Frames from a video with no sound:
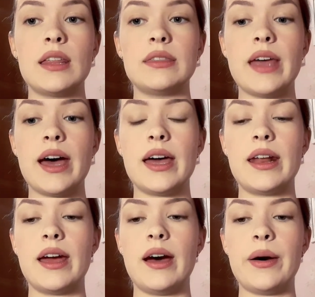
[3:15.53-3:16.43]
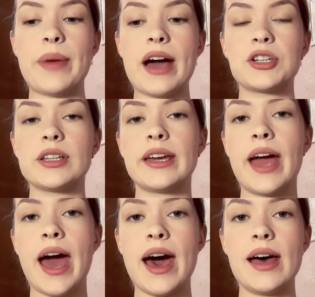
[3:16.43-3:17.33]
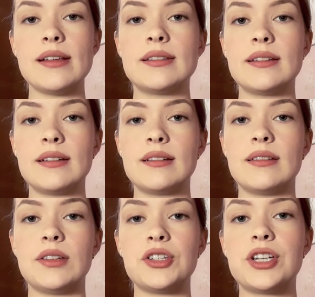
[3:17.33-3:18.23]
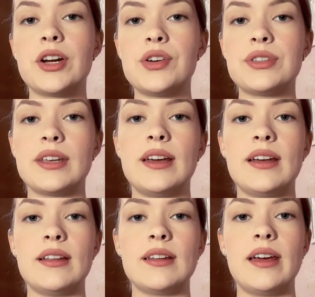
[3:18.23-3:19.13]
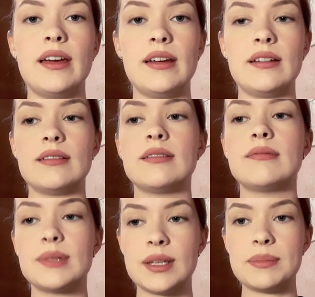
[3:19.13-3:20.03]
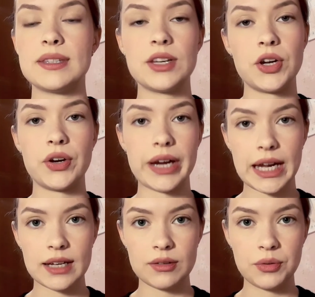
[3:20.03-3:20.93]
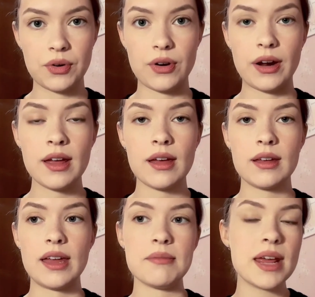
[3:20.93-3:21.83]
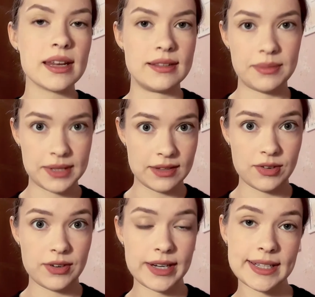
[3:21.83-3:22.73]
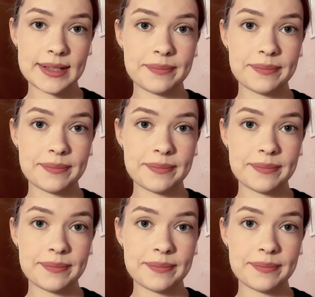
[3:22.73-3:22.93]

that actually has the shares in a subsidiary or in many subsidiaries.